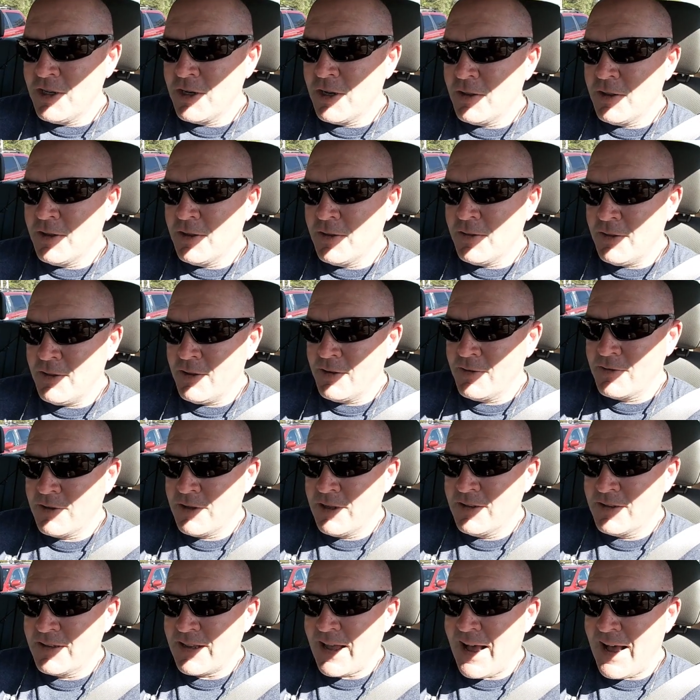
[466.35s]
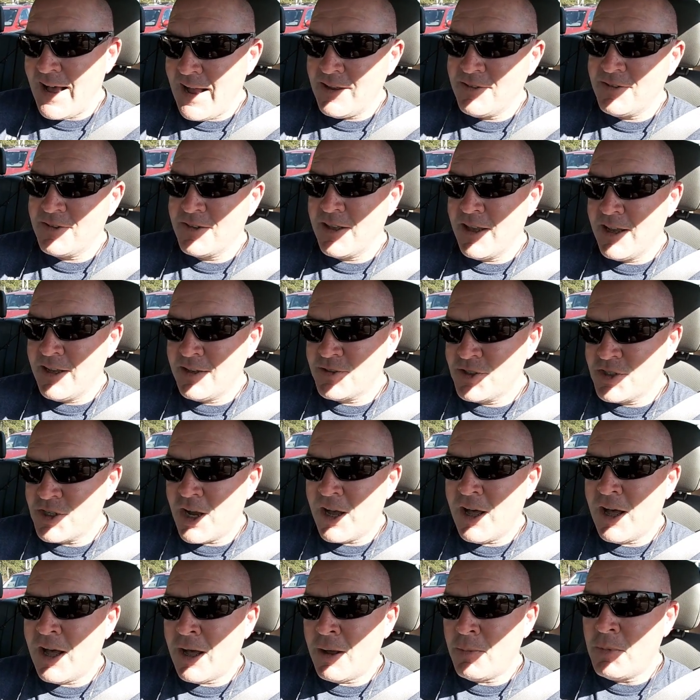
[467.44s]
you know this it's a high stakes
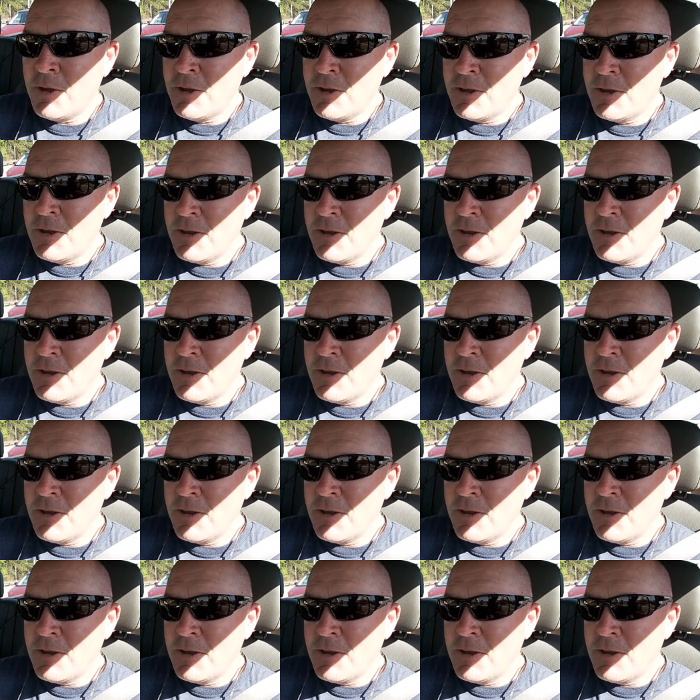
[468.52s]
job